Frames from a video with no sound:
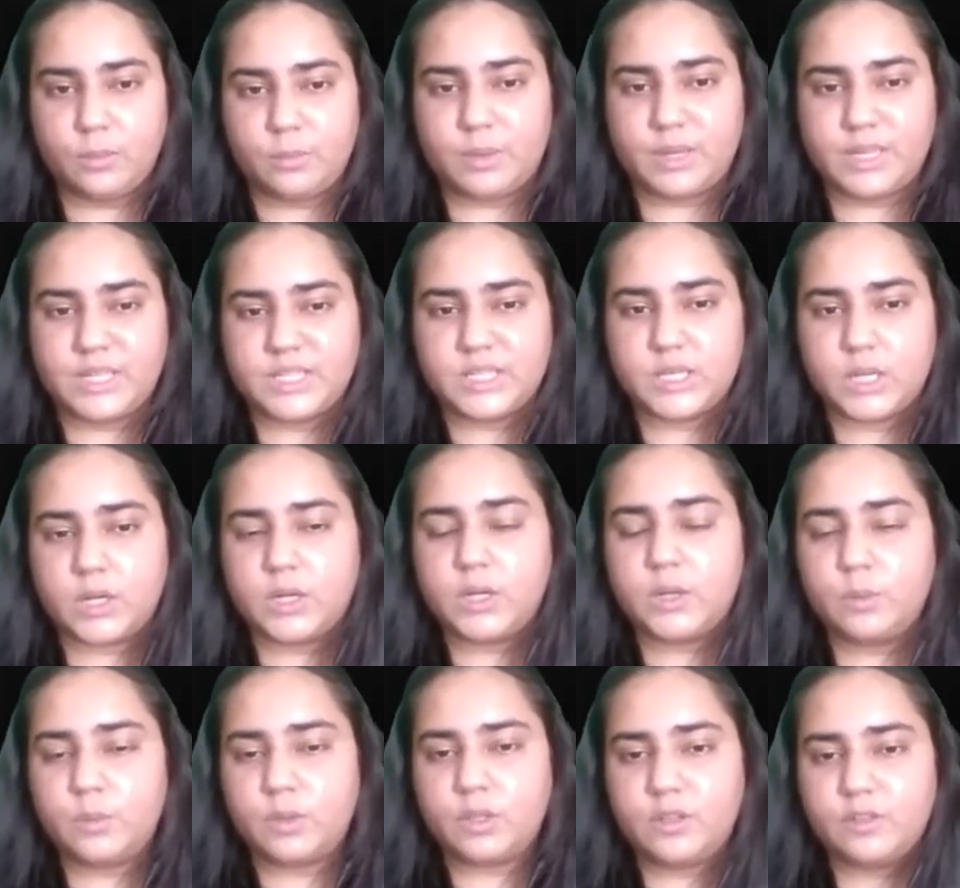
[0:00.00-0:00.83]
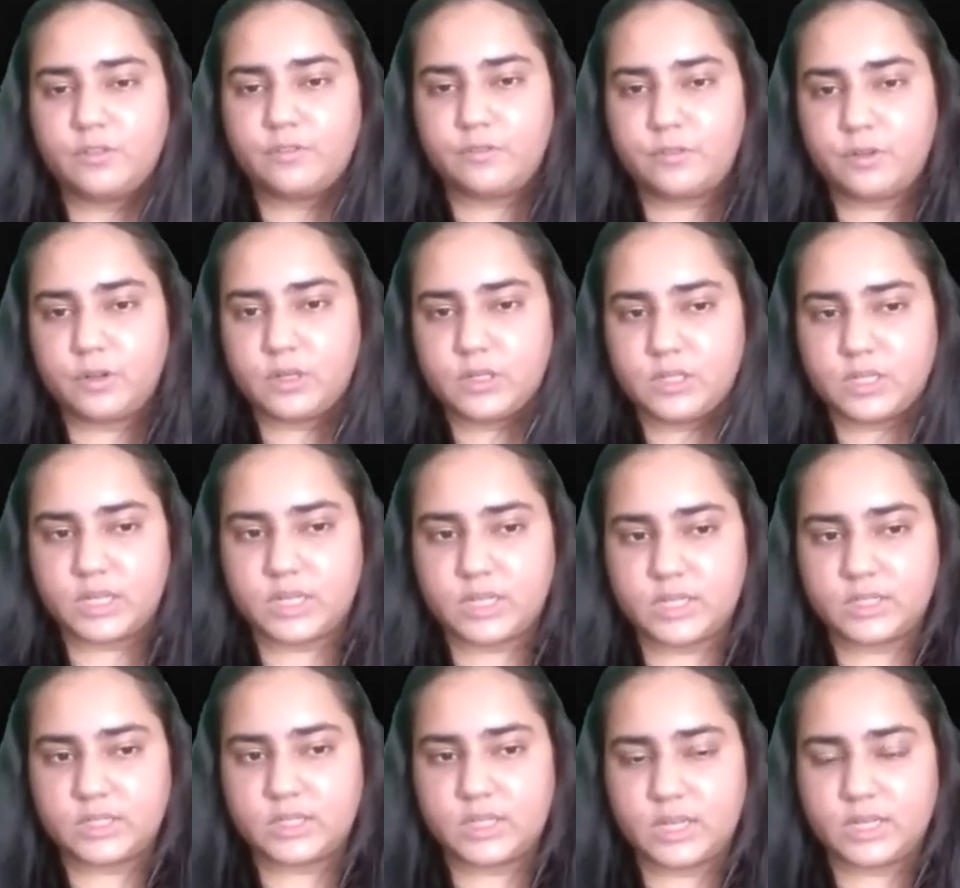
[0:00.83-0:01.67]
by starting with the full
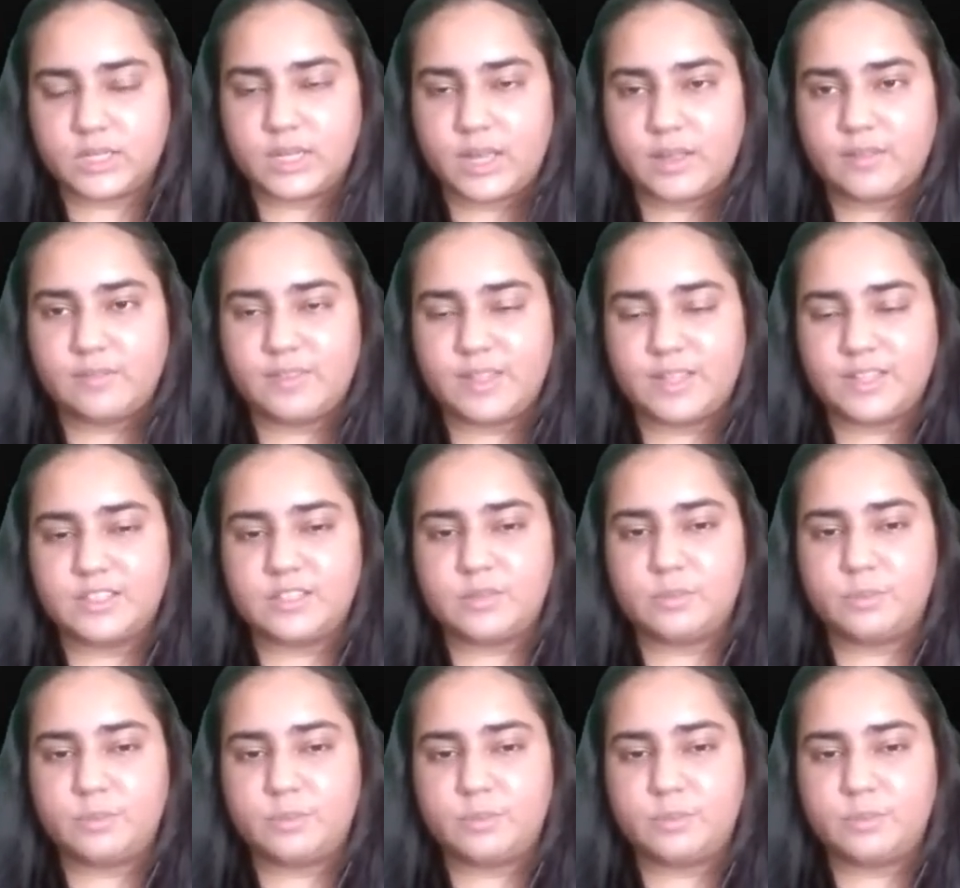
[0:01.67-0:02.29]
data set and then